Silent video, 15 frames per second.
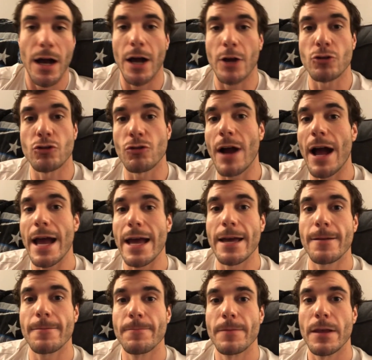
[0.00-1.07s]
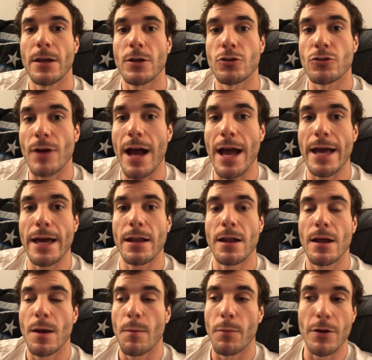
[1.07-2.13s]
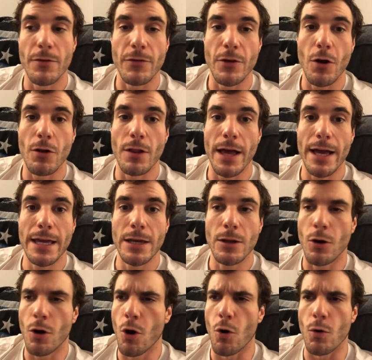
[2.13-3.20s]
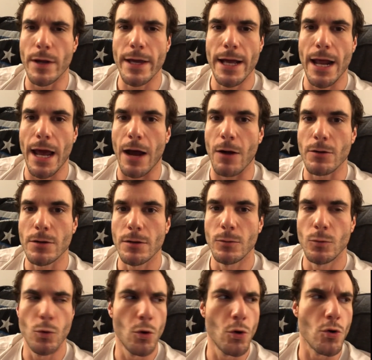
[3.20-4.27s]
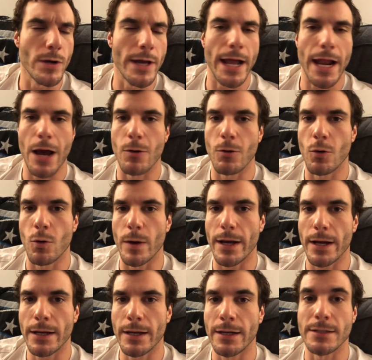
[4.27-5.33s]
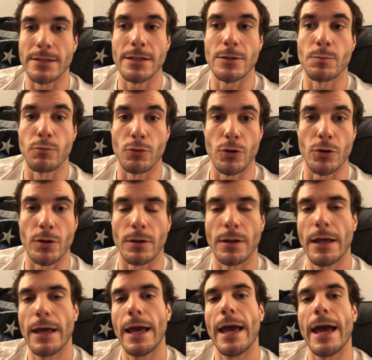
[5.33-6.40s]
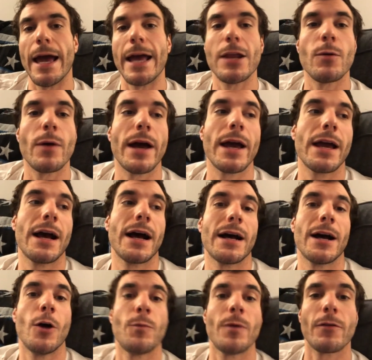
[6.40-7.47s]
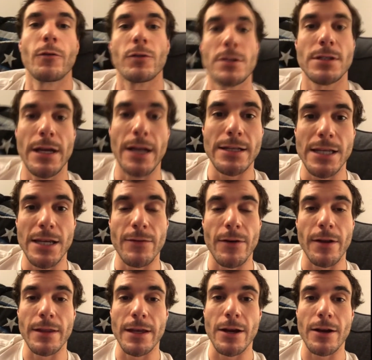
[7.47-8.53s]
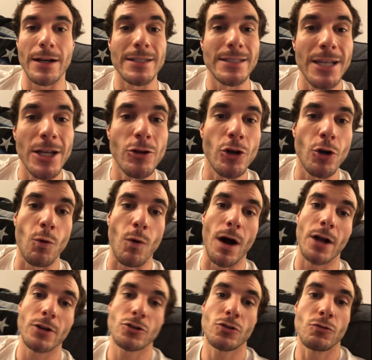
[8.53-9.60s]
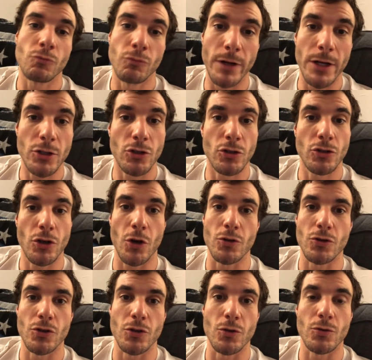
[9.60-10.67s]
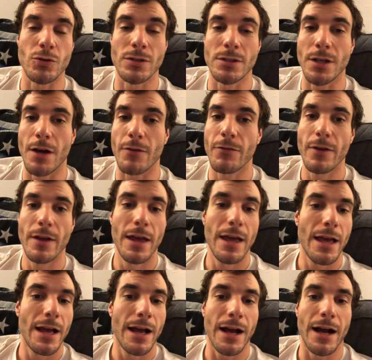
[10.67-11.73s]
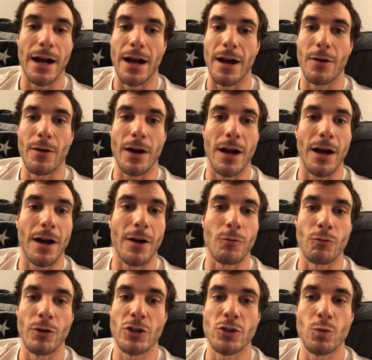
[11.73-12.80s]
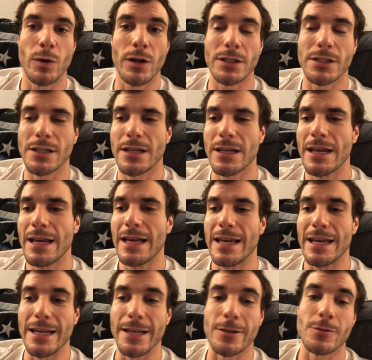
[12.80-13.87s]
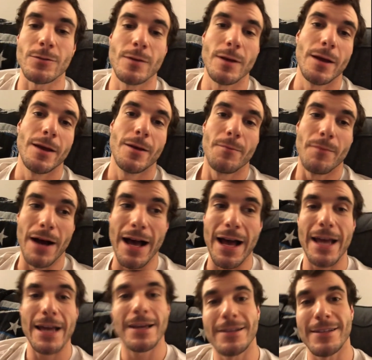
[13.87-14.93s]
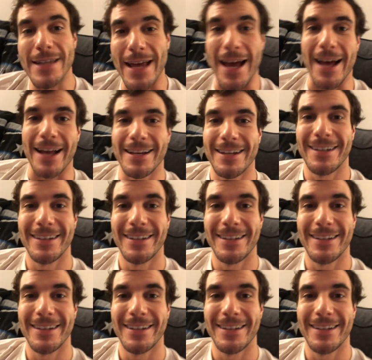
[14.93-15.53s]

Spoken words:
try it. But if you don't like it, get out. Get out quick, because it's brutal. Anyway, I hope everyone's staying safe out there. Continue to watch Rich Shows You Stuff. Rich Wilson is my dad.